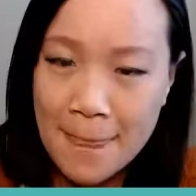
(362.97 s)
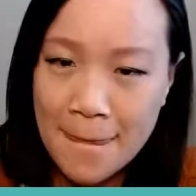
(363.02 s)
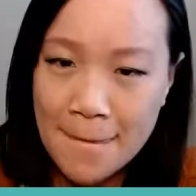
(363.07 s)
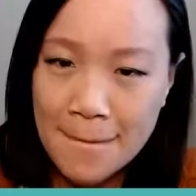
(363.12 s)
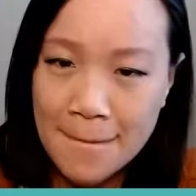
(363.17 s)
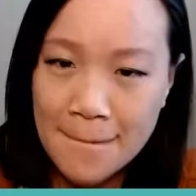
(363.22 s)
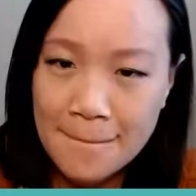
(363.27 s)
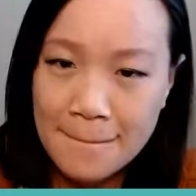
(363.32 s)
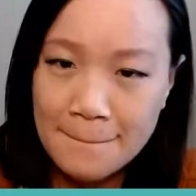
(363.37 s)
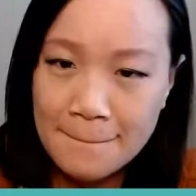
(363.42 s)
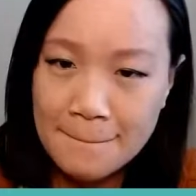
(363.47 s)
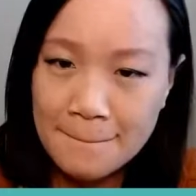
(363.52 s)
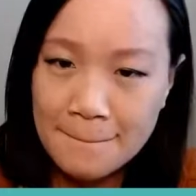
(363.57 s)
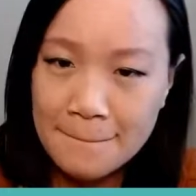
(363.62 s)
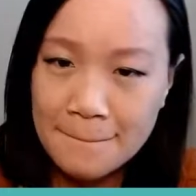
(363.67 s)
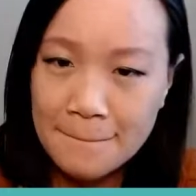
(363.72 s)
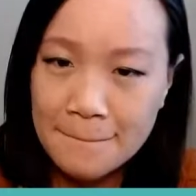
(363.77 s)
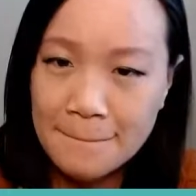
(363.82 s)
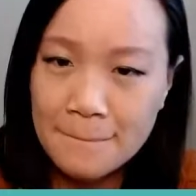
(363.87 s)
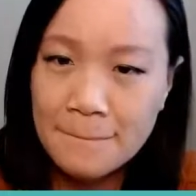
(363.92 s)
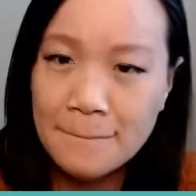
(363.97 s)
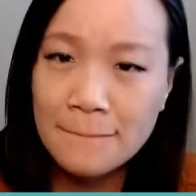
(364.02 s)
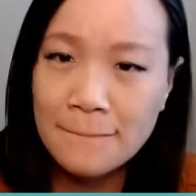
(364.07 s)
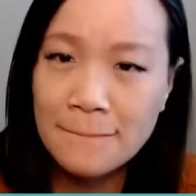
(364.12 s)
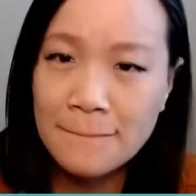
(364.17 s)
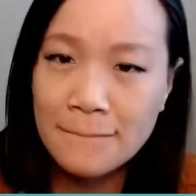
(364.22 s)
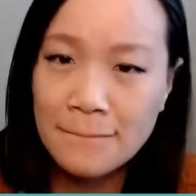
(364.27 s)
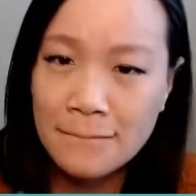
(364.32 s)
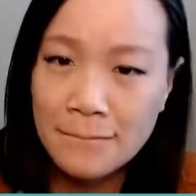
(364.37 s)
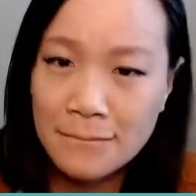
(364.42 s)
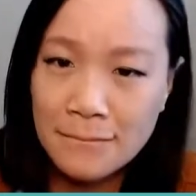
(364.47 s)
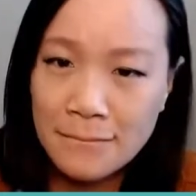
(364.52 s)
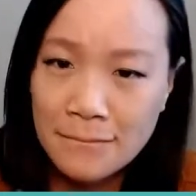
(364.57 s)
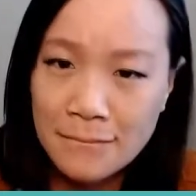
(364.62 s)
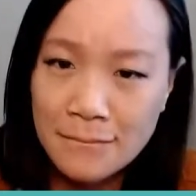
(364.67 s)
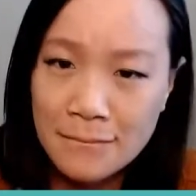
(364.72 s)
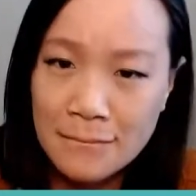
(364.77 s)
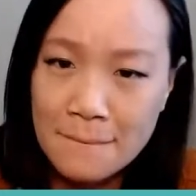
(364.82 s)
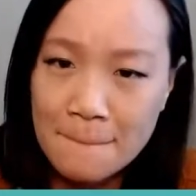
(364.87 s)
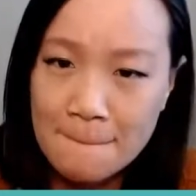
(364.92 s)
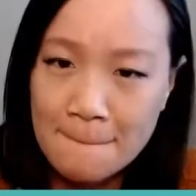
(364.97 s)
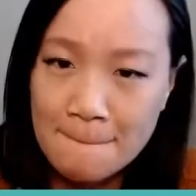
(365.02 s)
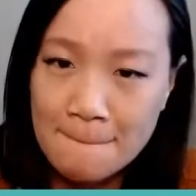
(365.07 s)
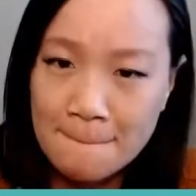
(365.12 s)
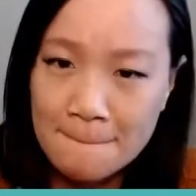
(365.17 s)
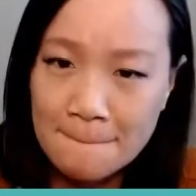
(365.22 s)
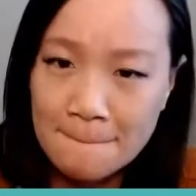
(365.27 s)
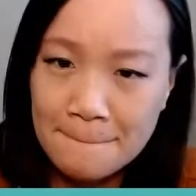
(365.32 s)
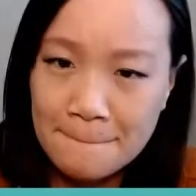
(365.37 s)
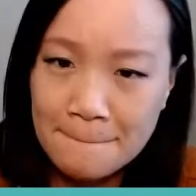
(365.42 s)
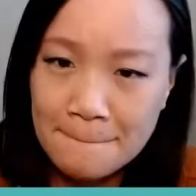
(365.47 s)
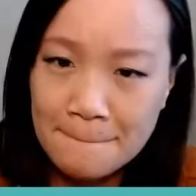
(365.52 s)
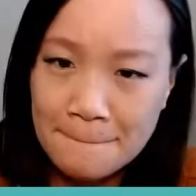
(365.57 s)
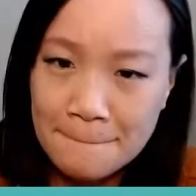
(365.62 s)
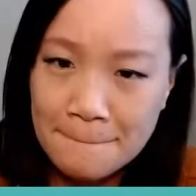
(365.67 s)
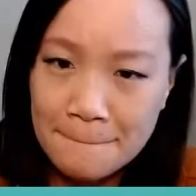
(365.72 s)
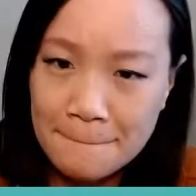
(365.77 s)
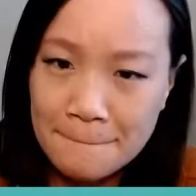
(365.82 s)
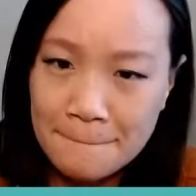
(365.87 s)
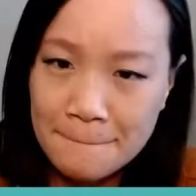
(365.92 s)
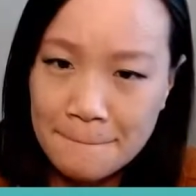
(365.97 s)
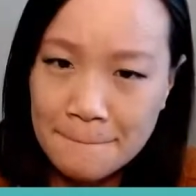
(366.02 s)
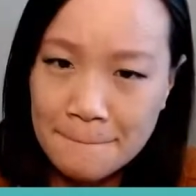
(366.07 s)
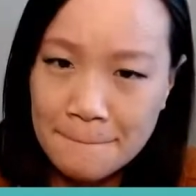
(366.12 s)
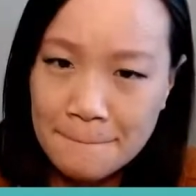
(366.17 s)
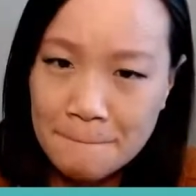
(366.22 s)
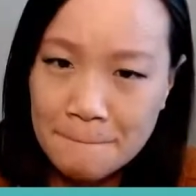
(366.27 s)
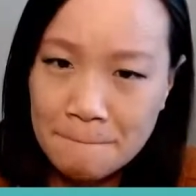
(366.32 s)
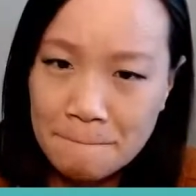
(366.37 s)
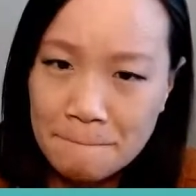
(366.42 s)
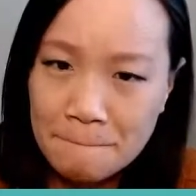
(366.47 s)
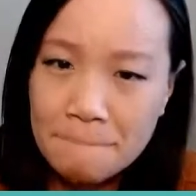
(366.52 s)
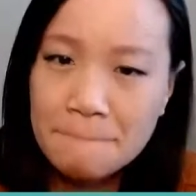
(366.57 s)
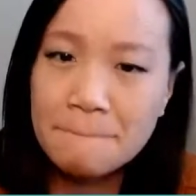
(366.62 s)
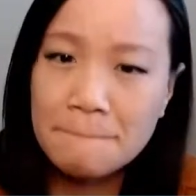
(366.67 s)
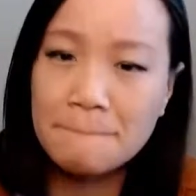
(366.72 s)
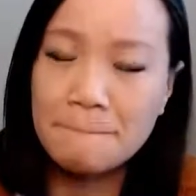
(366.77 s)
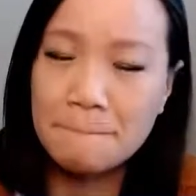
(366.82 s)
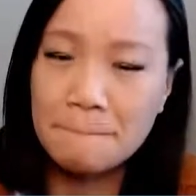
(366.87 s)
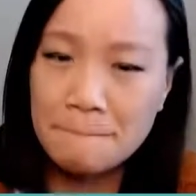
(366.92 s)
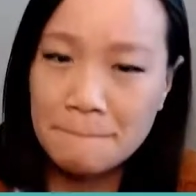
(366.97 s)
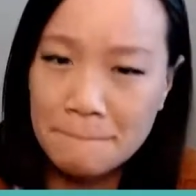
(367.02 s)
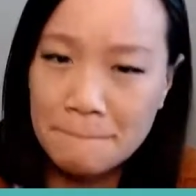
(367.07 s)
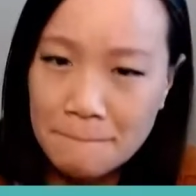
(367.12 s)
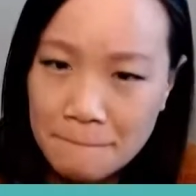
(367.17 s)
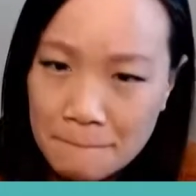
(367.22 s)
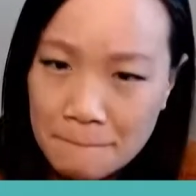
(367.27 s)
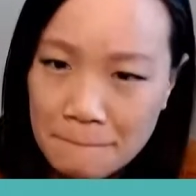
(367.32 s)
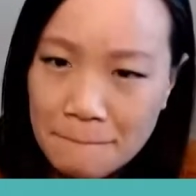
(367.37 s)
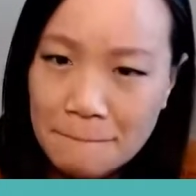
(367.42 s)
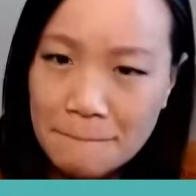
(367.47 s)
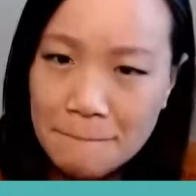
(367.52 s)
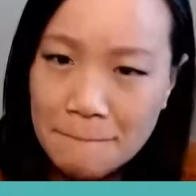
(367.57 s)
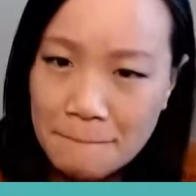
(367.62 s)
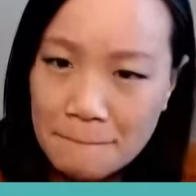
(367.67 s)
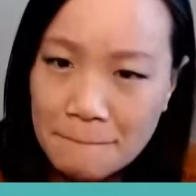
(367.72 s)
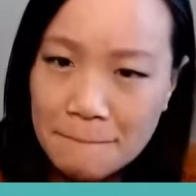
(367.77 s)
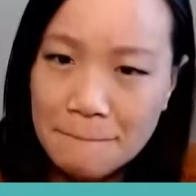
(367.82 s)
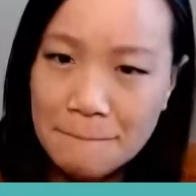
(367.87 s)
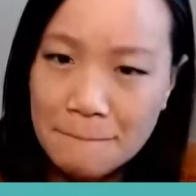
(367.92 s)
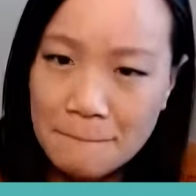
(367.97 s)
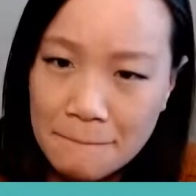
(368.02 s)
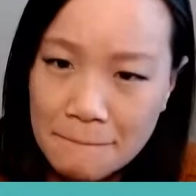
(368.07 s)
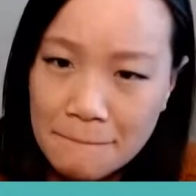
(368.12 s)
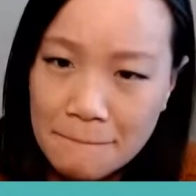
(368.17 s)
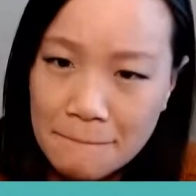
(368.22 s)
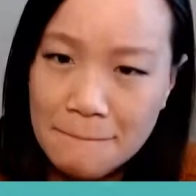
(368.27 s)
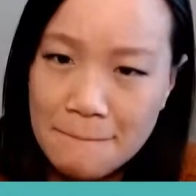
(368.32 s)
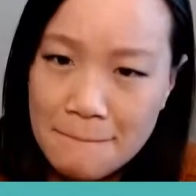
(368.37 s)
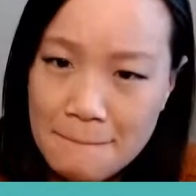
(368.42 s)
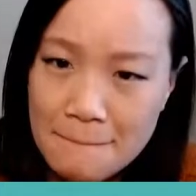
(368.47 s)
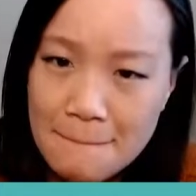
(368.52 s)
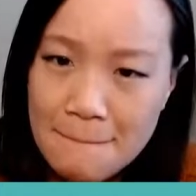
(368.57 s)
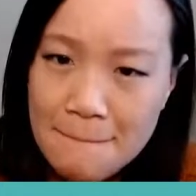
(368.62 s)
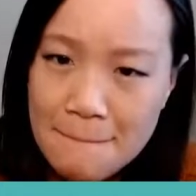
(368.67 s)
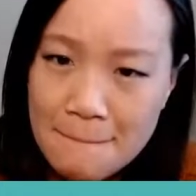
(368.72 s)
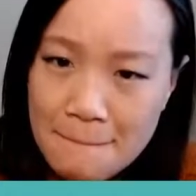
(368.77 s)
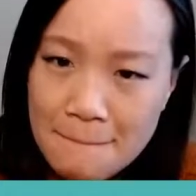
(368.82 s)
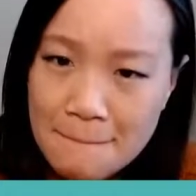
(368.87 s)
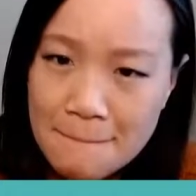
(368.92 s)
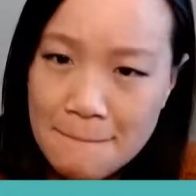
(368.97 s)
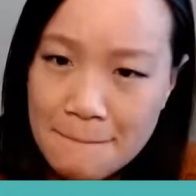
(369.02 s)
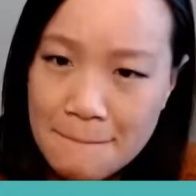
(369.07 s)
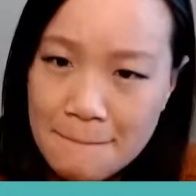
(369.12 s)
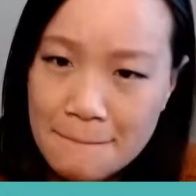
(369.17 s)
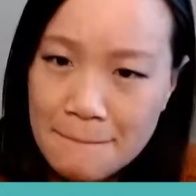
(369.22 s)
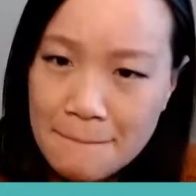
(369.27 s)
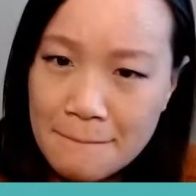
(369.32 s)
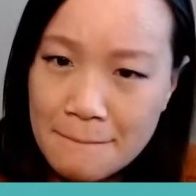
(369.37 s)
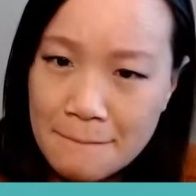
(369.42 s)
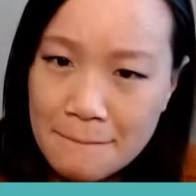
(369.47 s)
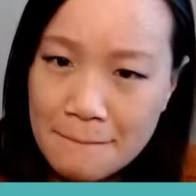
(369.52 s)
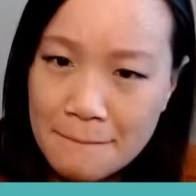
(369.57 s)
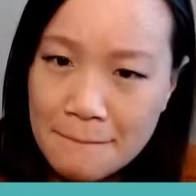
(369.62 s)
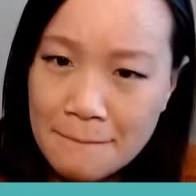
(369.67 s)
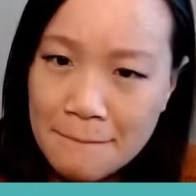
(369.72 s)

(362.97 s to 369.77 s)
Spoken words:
[no speech]